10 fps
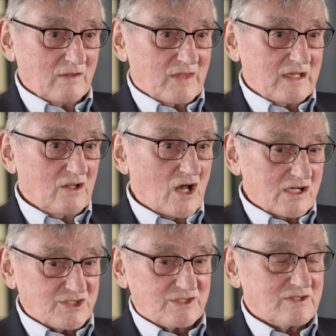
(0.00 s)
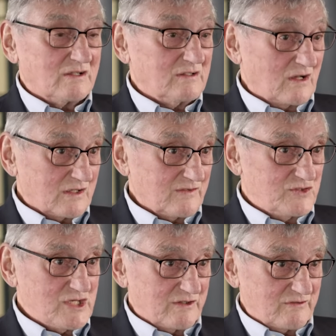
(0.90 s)
they lost a lot of
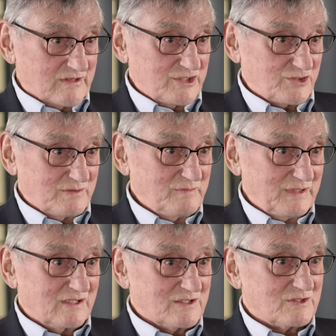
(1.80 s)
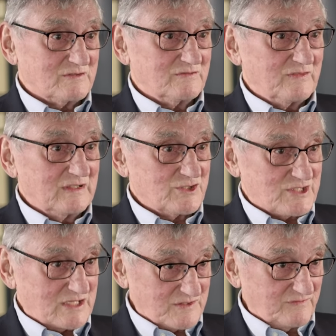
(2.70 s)
generation because of
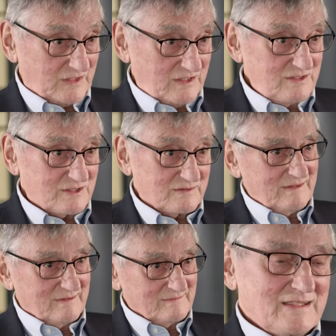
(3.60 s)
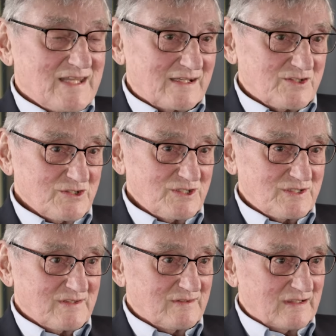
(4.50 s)
excessive heat. In
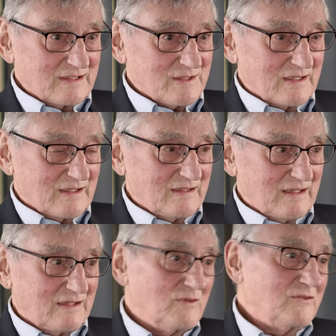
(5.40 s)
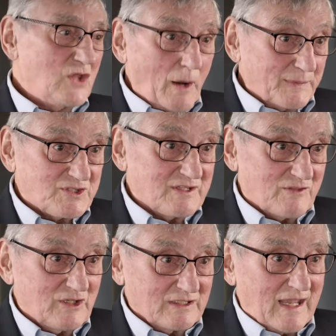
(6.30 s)
Texas, the opposite
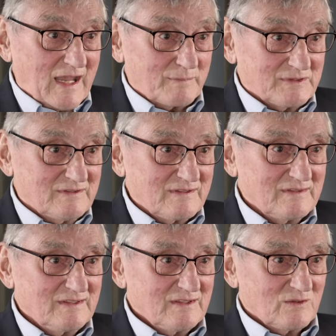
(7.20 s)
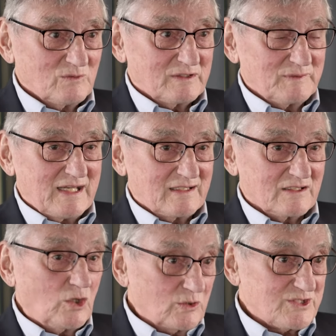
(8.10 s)
thing happened, where we had a
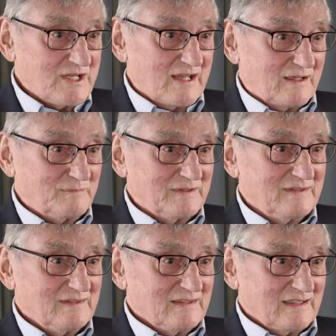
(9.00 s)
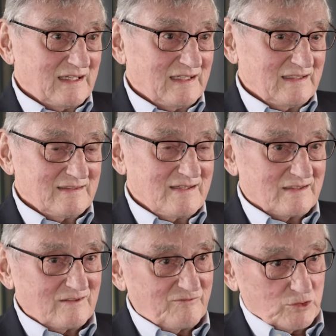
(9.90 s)
cold snap and
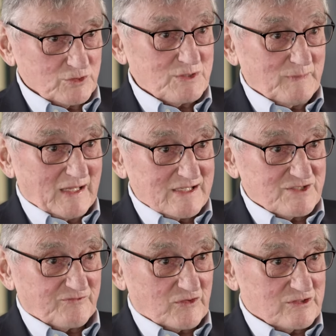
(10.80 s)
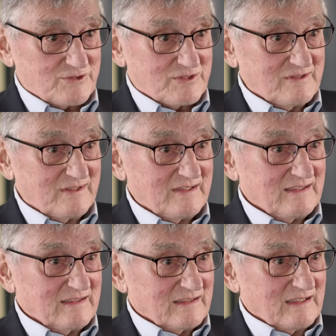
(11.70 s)
fuel supplies froze.
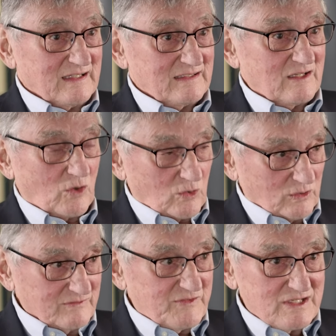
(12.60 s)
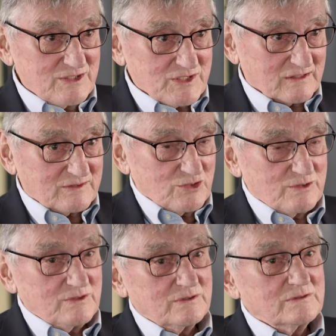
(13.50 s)
And all of these are
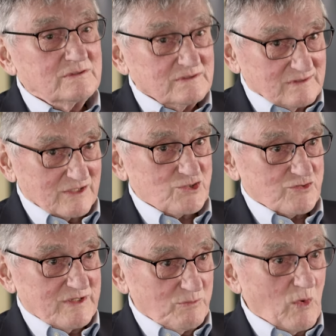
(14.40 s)
due to extreme